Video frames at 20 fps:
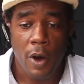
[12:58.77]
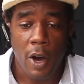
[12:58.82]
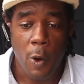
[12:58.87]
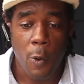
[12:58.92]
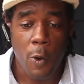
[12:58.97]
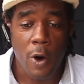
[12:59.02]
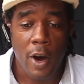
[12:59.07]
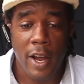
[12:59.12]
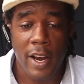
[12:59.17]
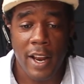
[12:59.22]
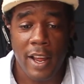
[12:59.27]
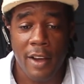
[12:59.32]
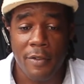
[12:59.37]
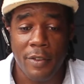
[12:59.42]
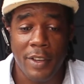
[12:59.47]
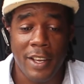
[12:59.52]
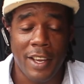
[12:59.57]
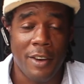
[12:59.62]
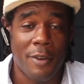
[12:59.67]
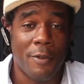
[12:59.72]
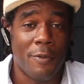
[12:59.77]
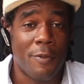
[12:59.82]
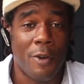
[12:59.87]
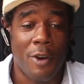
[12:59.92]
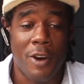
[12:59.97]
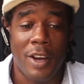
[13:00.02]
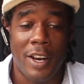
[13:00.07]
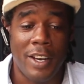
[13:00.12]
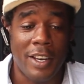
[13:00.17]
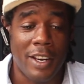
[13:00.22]
award I've gotten
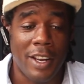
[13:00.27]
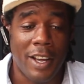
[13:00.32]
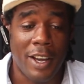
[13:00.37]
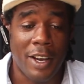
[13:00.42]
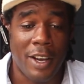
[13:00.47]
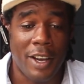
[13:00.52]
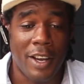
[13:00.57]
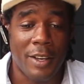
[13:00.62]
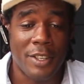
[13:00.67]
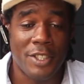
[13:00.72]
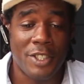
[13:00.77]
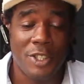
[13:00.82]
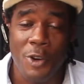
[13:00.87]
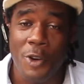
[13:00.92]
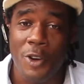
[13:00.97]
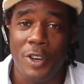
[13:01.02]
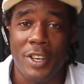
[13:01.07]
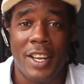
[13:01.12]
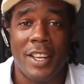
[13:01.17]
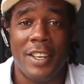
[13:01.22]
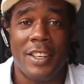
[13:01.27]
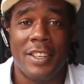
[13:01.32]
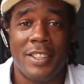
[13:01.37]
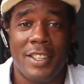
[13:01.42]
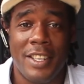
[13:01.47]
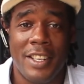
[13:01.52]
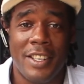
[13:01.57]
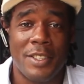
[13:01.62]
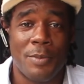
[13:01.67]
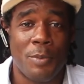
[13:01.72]
for a certain
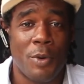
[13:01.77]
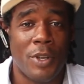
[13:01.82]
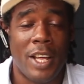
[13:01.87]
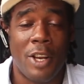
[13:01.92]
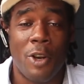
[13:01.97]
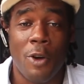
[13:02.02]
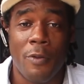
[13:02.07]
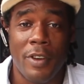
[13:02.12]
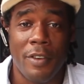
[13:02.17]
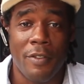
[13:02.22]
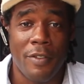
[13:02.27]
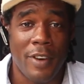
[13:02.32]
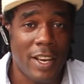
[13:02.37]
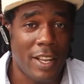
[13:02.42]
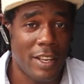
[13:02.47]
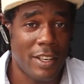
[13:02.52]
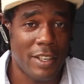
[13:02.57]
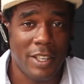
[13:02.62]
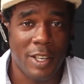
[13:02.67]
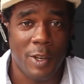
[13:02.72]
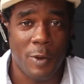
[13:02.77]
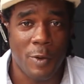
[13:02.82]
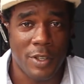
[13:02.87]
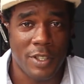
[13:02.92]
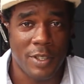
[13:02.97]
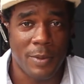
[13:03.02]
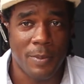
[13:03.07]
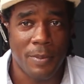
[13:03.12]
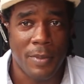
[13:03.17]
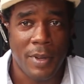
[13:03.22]
things, but I love the
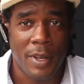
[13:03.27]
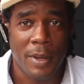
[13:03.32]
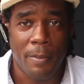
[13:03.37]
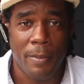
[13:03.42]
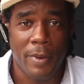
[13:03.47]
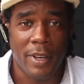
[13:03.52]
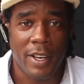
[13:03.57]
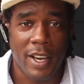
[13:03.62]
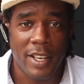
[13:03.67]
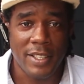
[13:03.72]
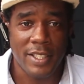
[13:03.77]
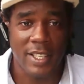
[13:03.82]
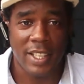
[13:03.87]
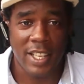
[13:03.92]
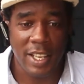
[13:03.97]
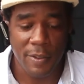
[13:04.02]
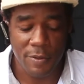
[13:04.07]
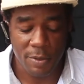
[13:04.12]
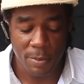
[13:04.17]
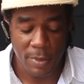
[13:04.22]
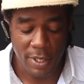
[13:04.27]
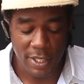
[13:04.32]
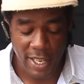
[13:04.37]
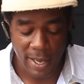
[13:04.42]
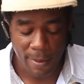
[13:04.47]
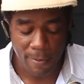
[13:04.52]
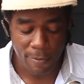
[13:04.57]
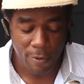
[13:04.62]
volunteerism because it keeps me time